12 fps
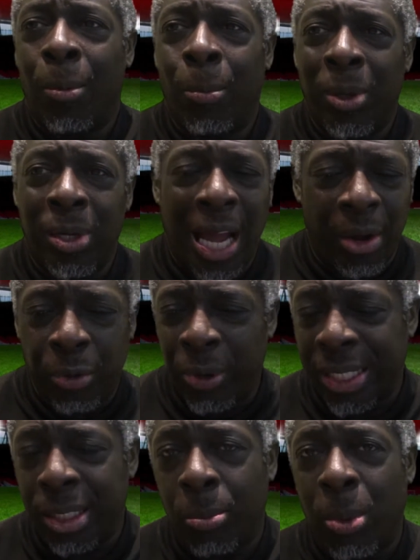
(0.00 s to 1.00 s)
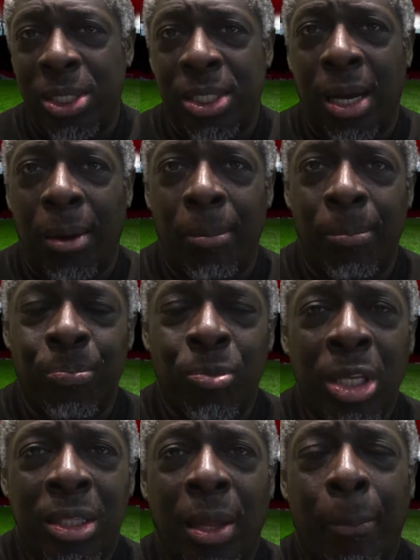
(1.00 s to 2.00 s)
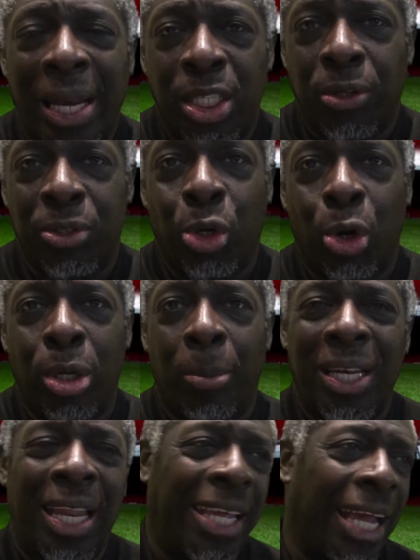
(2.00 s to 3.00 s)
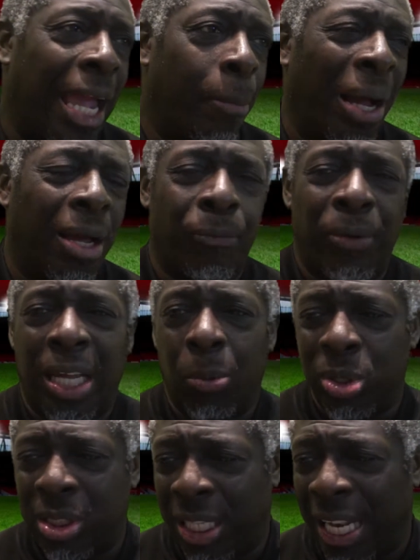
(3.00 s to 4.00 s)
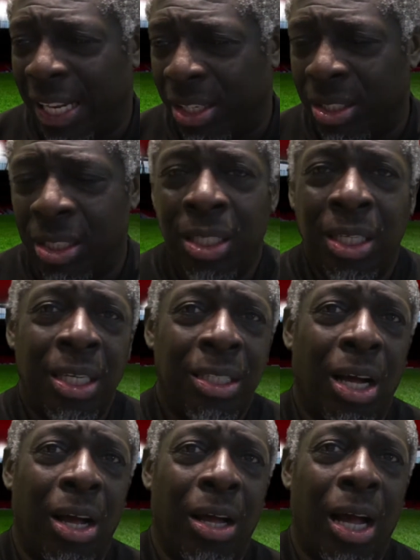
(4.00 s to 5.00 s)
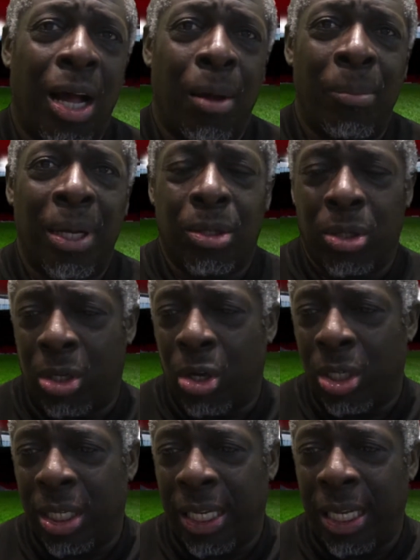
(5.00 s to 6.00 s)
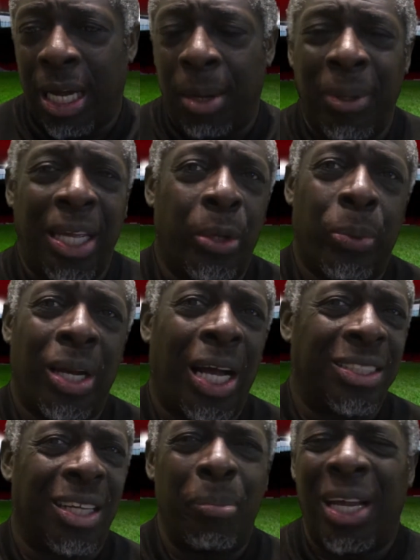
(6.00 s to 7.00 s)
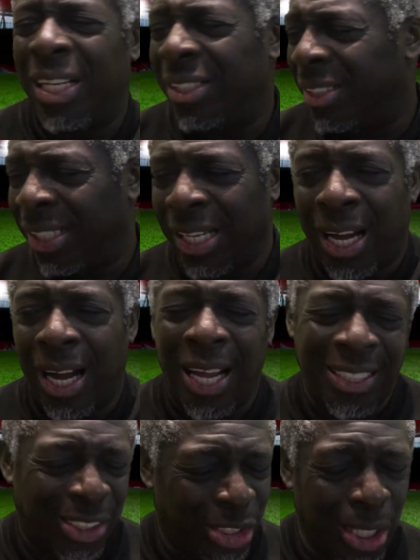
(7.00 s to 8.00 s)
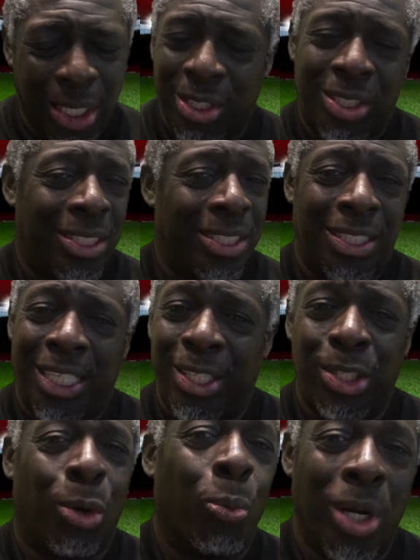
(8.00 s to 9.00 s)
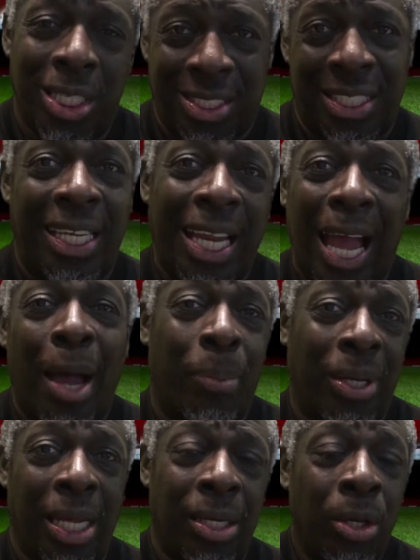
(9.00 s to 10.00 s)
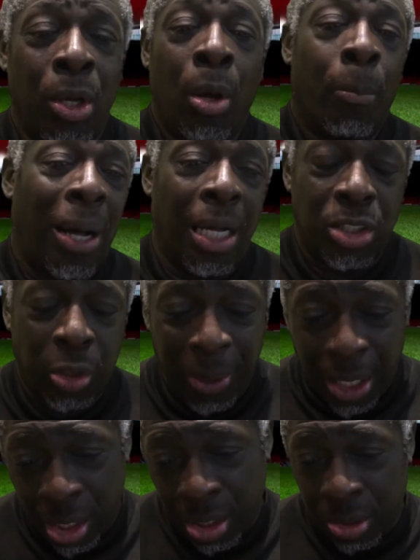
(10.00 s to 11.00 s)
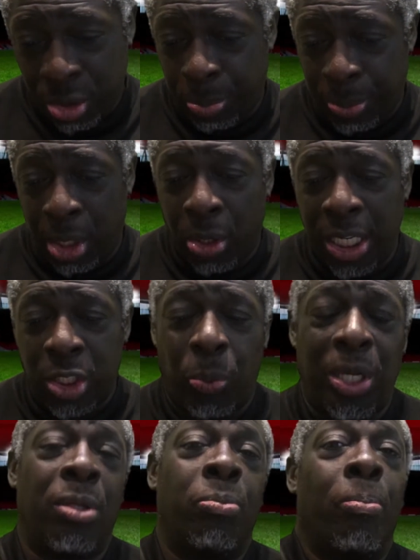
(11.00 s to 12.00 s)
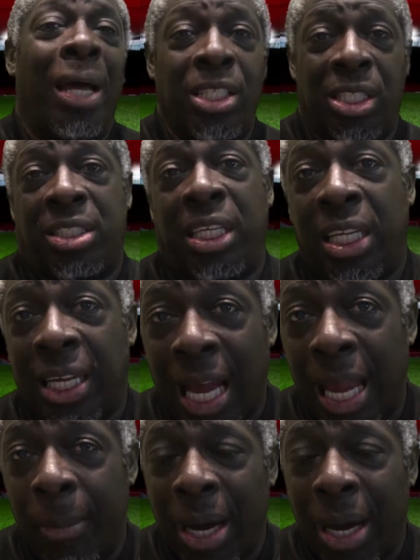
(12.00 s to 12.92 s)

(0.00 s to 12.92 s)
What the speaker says: when Harry Redknapp was the manager of Tottenham, and they came back, I think it was Lennon that got the equaliser. I mean, I just did not want to see that happening. But to be honest, we managed to see the game